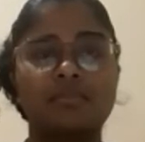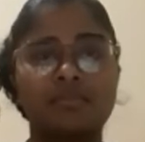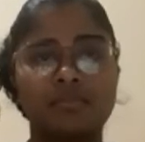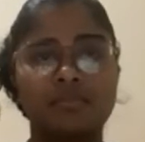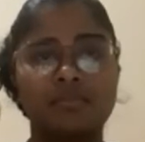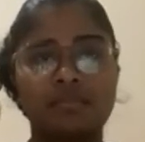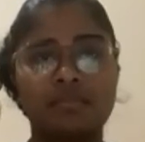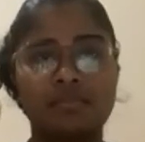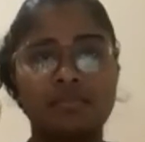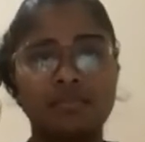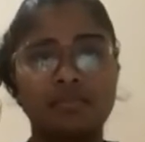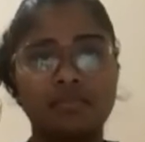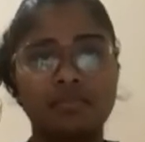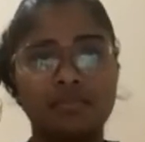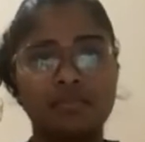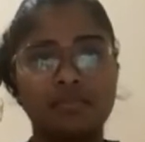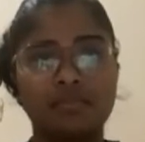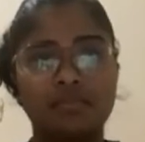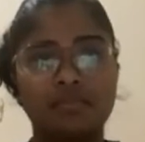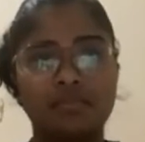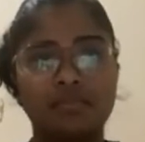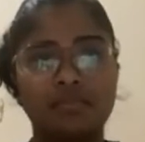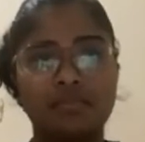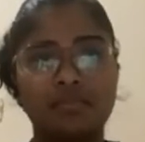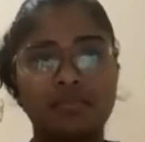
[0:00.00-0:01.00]

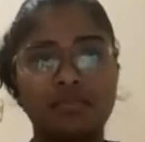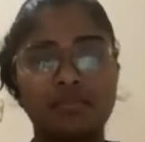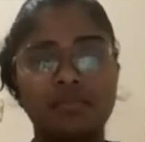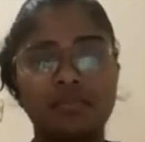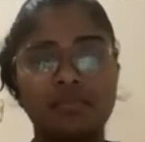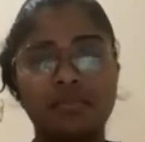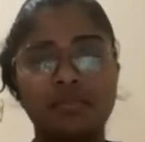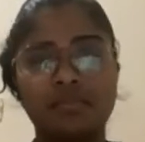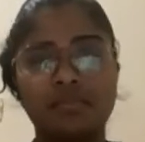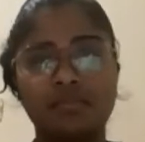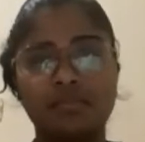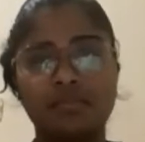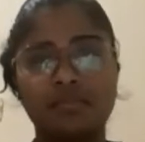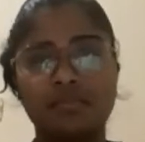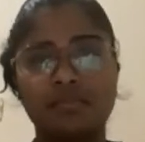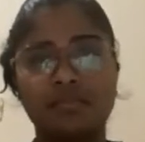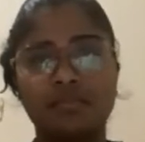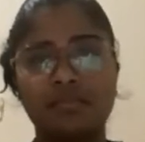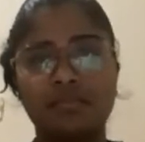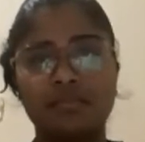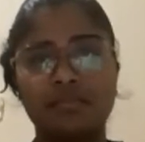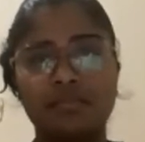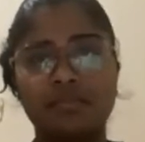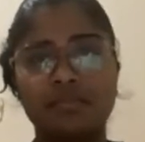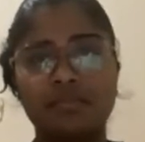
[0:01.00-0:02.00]

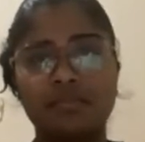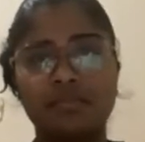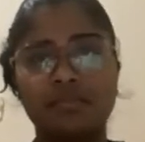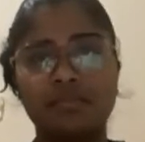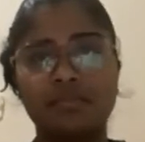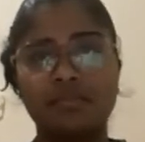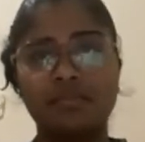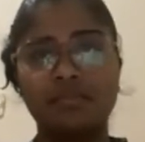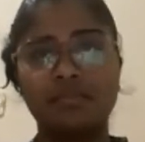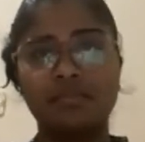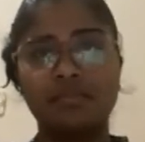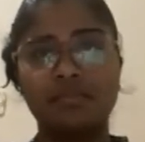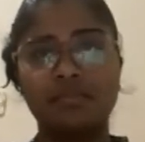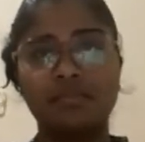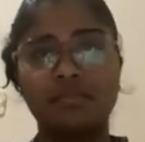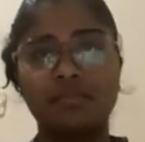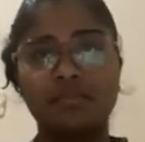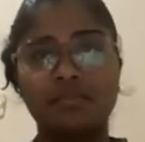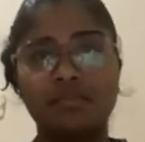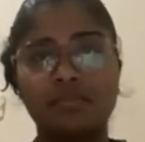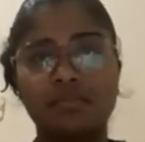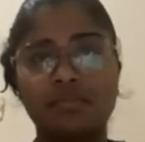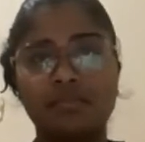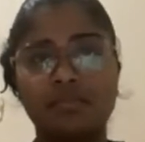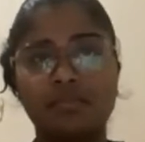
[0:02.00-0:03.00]

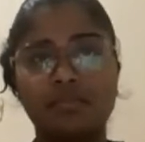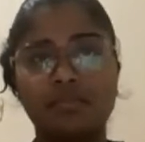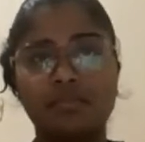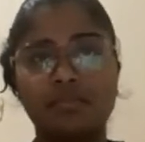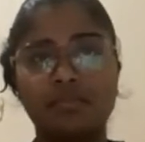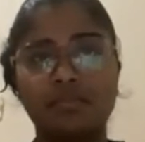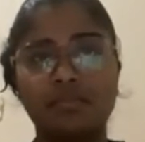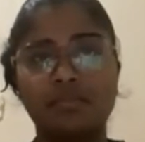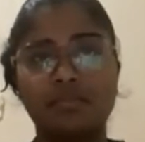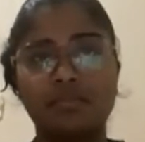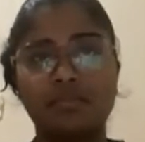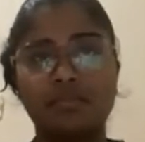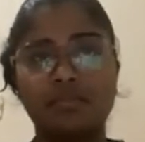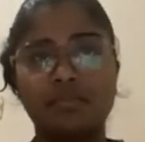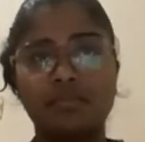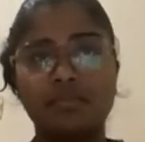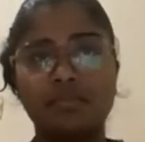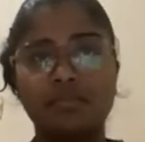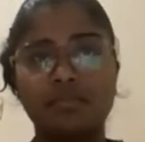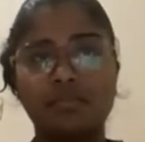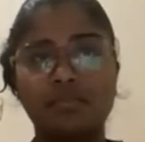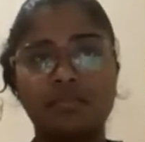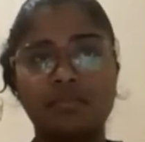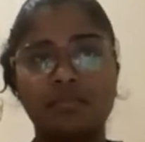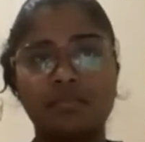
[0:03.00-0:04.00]

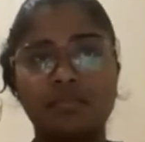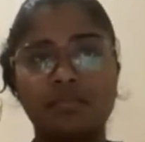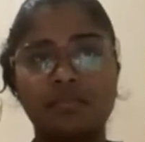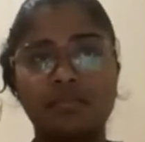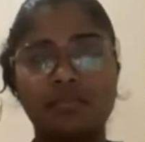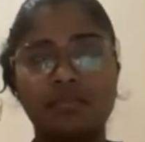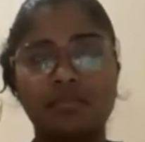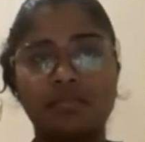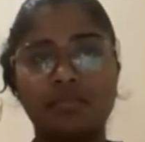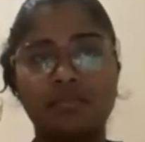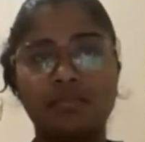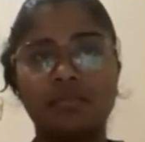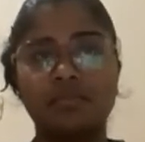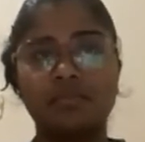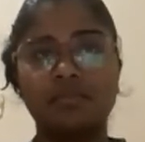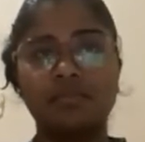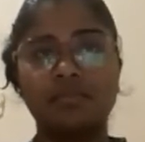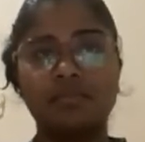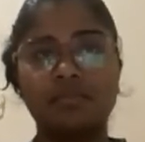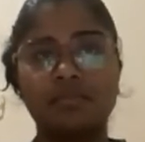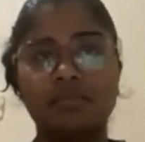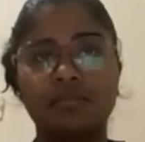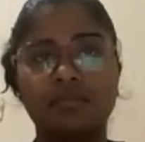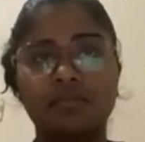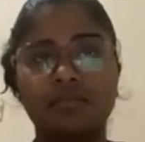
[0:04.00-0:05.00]

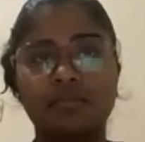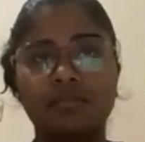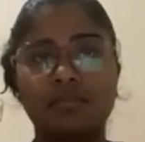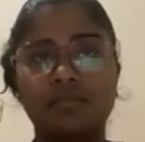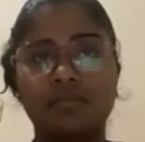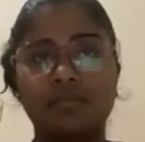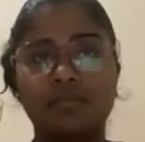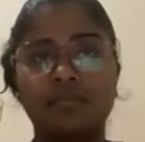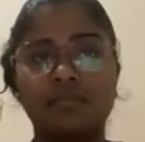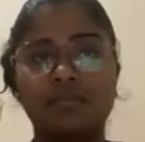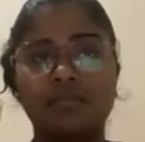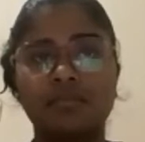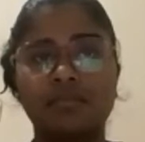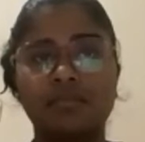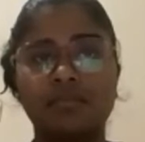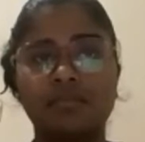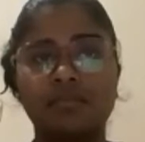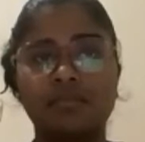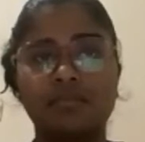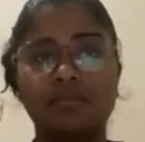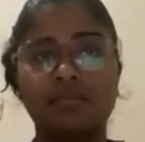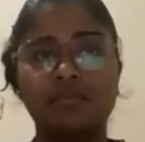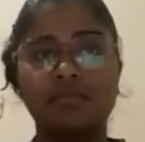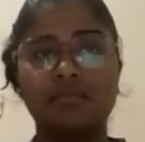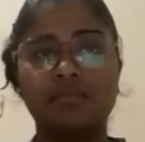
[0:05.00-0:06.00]

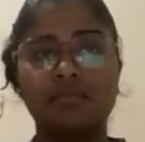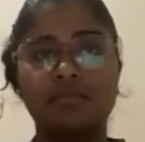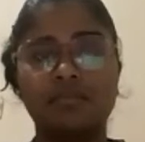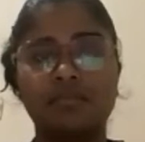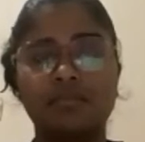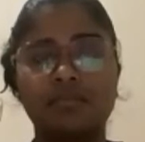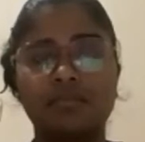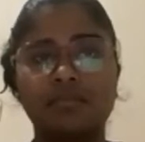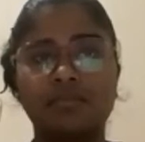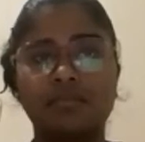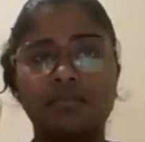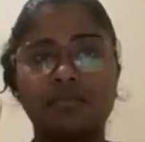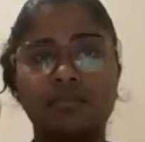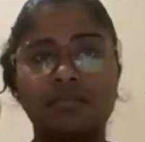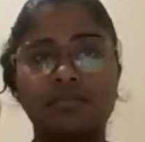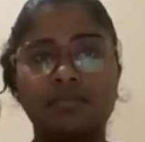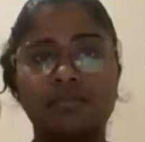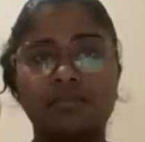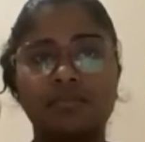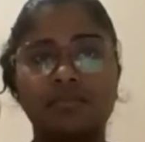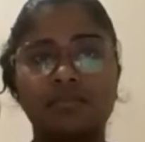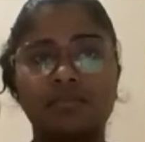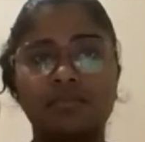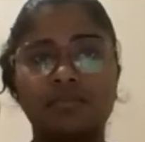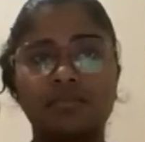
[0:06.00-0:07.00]

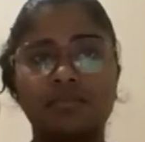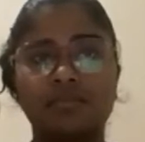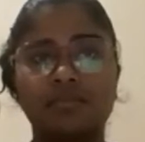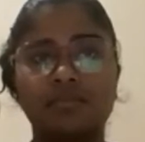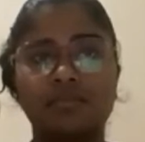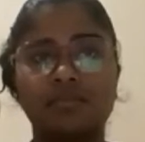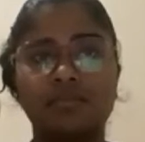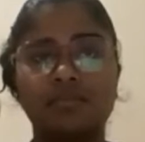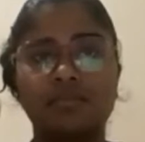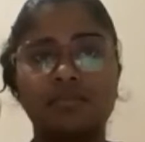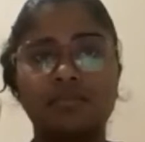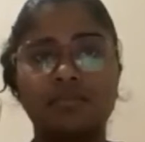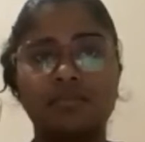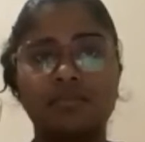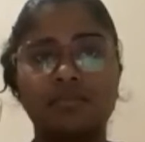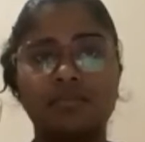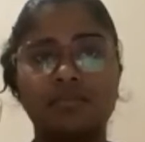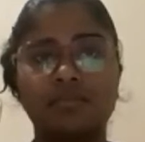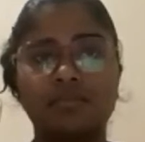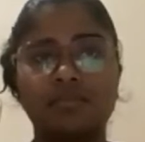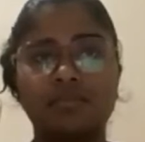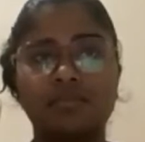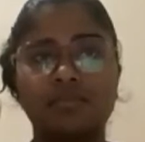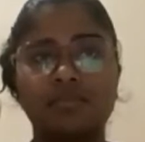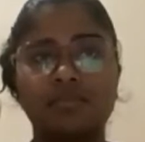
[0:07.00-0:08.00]
(not speaking)